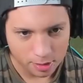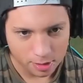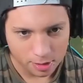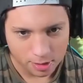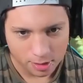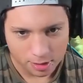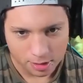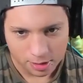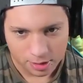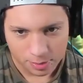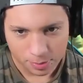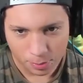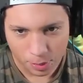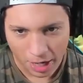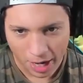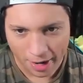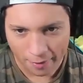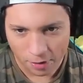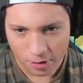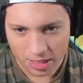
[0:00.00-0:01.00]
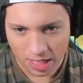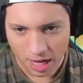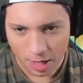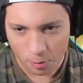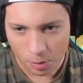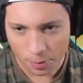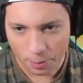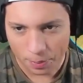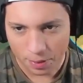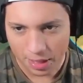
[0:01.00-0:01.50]
That's my guy. Bro, every
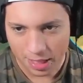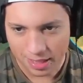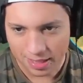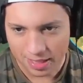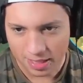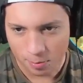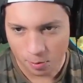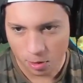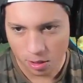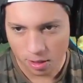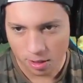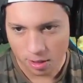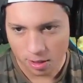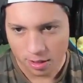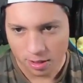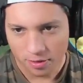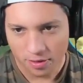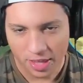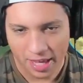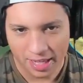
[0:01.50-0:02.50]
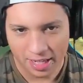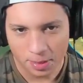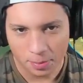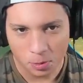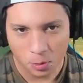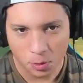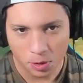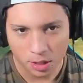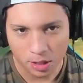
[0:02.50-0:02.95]
time we play someone, they end up